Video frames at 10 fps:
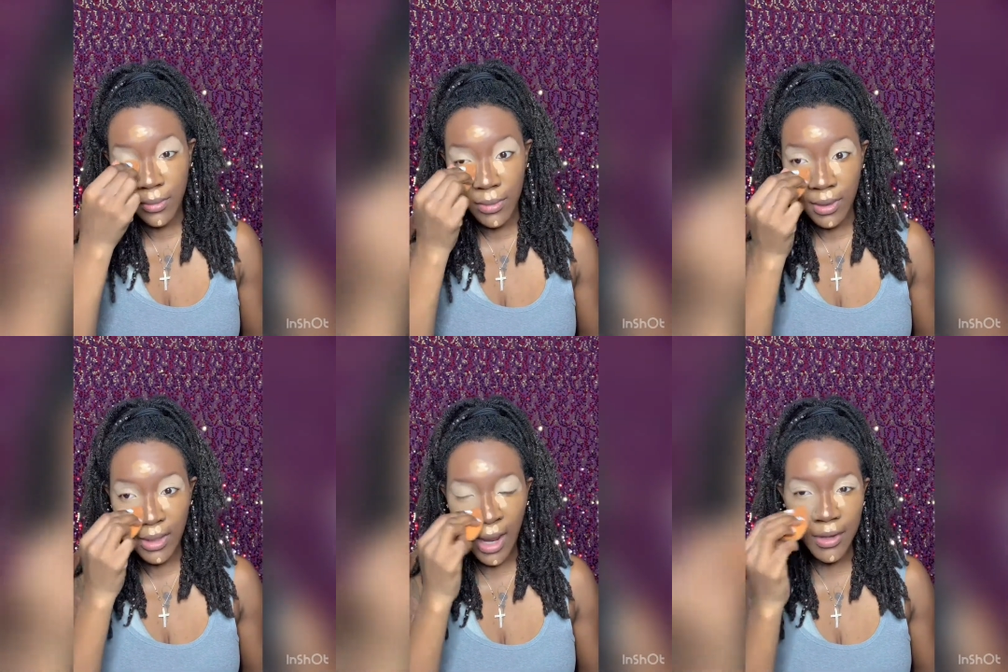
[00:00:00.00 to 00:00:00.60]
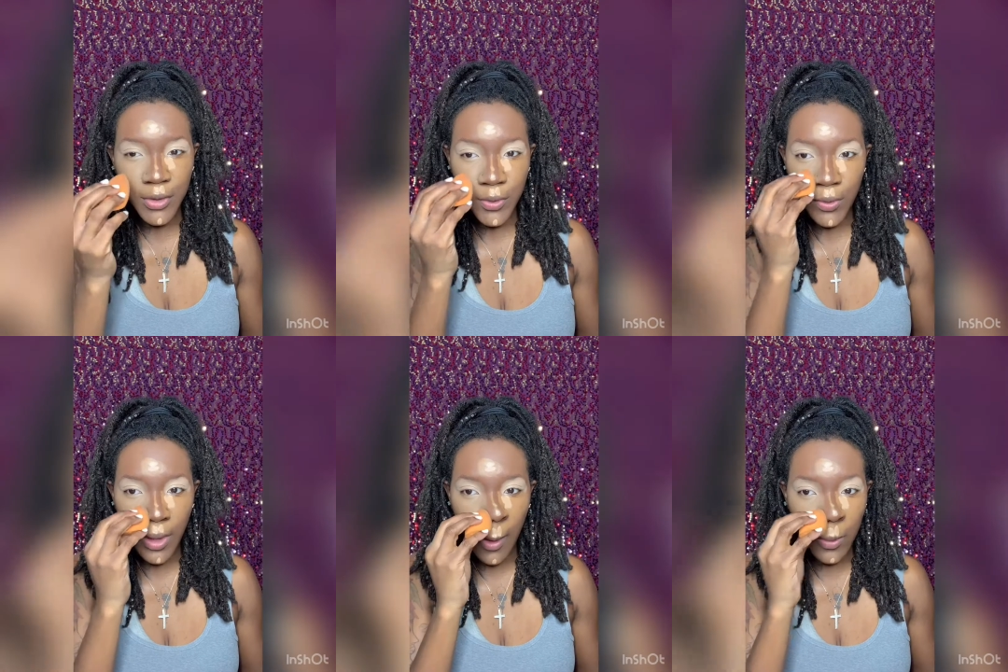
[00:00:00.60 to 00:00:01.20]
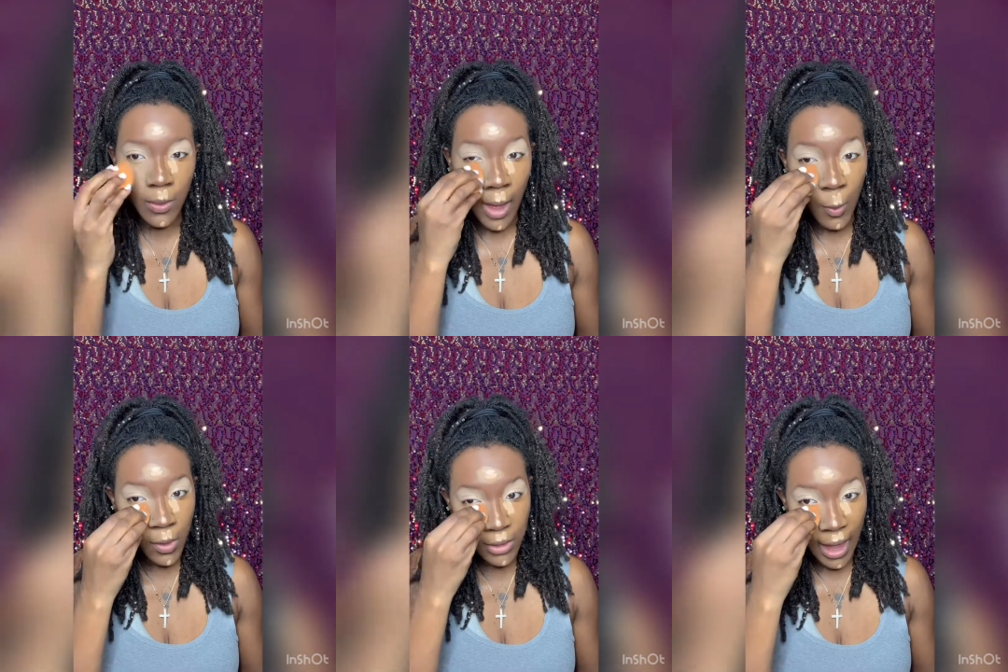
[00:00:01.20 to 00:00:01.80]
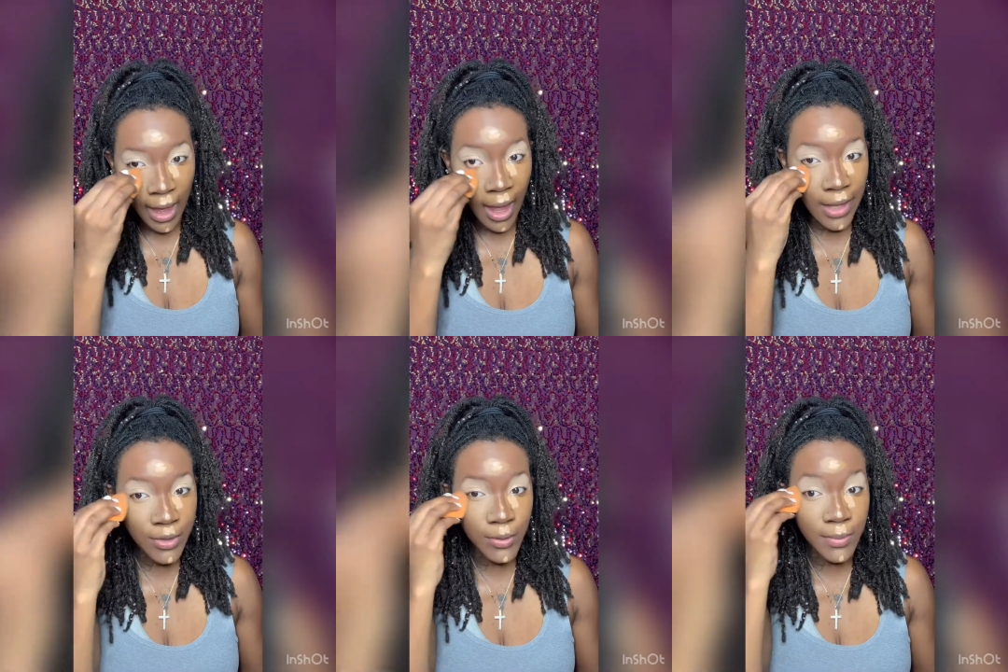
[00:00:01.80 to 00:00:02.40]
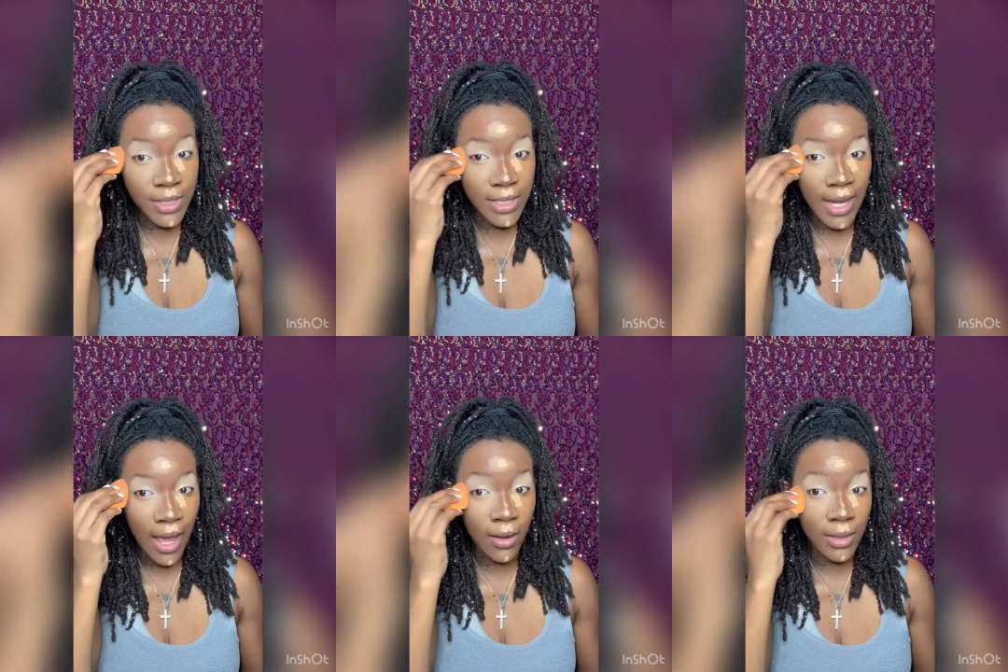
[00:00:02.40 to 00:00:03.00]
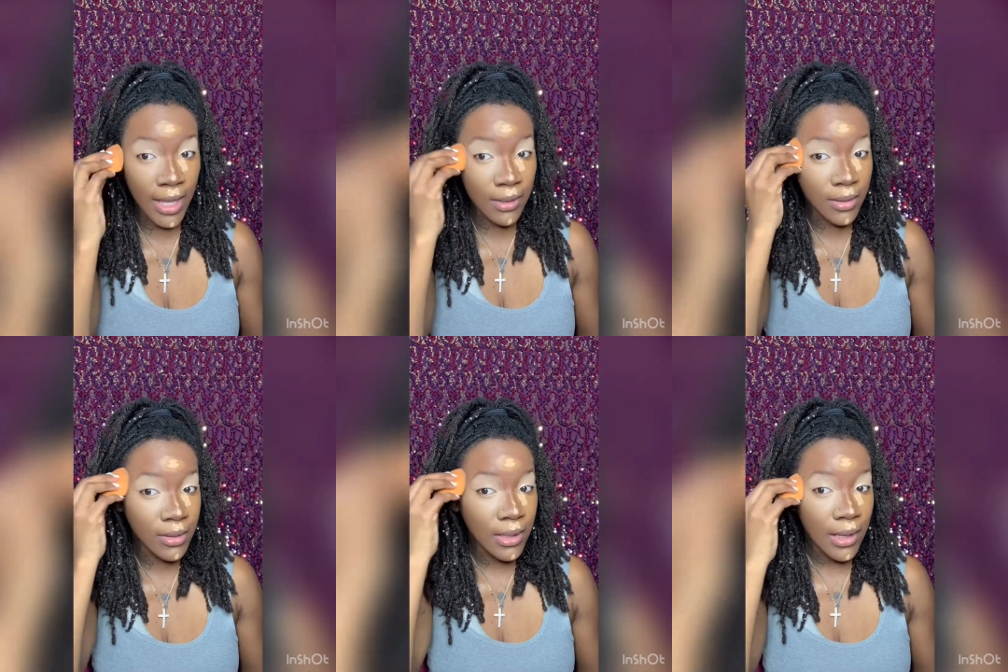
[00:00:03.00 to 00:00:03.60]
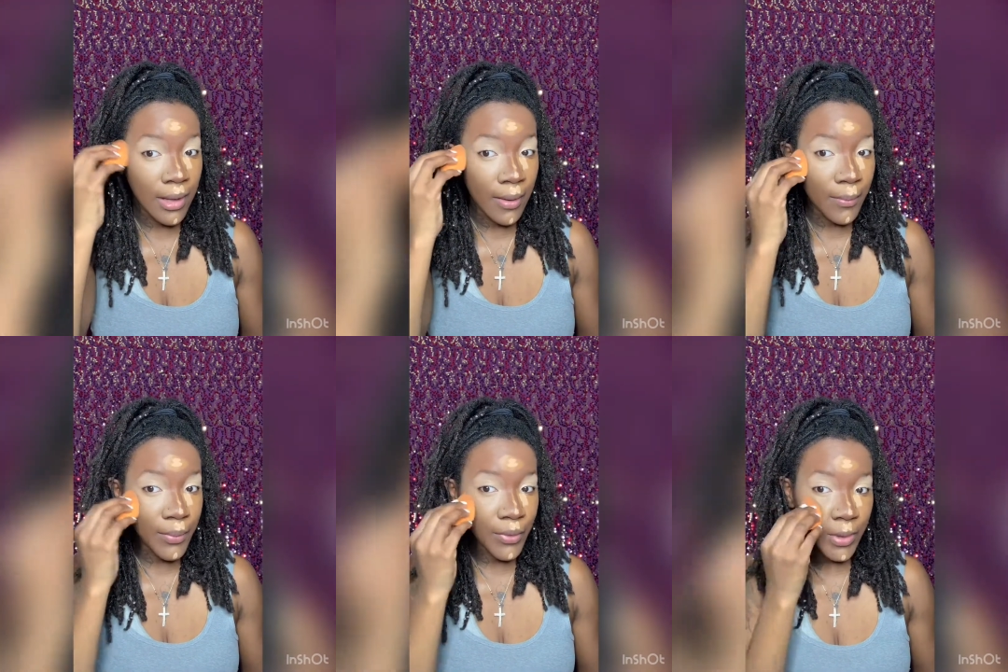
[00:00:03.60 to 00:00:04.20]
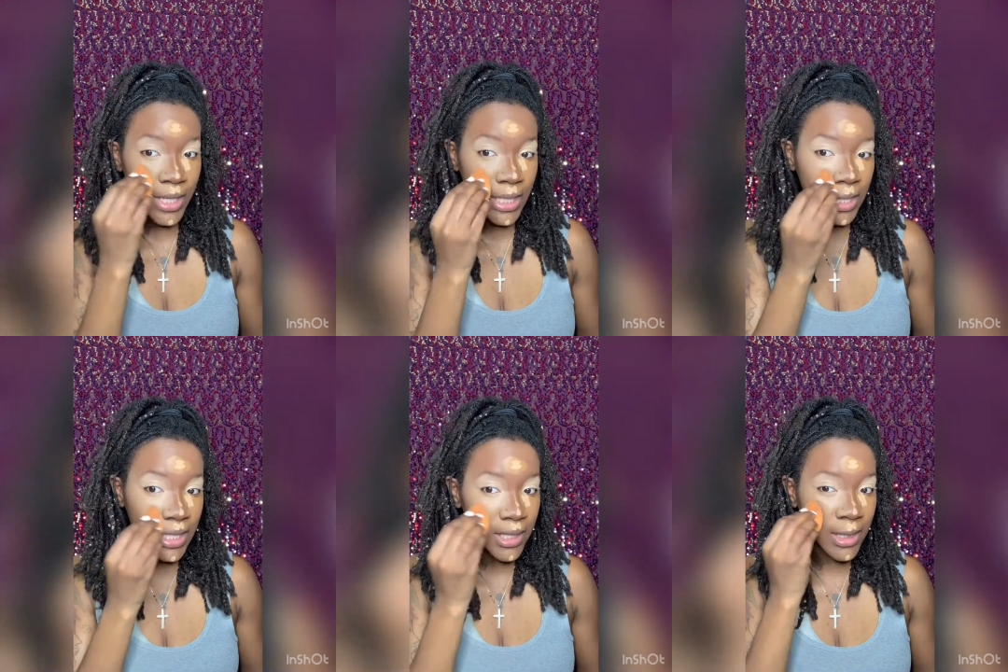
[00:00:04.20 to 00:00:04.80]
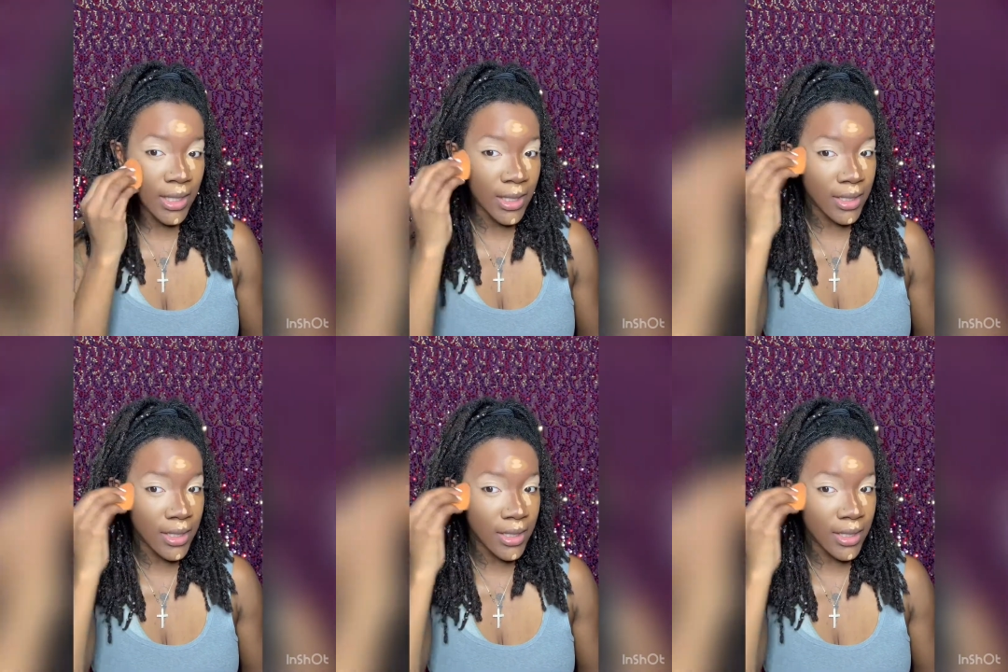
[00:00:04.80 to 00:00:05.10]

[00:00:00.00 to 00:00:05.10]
And I won't lie, I do blend it out like pretty,